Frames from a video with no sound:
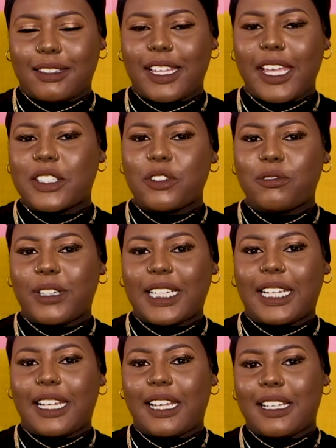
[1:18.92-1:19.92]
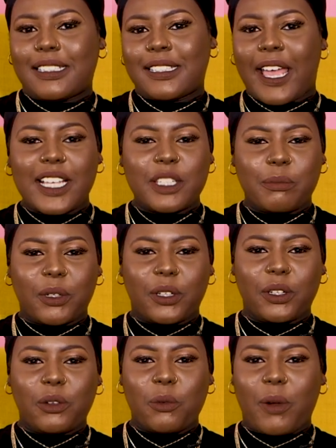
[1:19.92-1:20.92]
There isn't really a
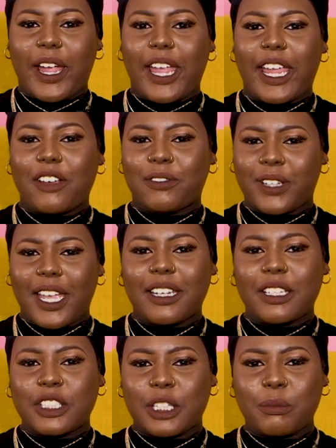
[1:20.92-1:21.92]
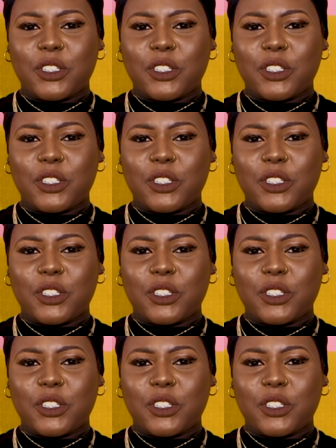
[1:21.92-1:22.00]
textbook way of getting into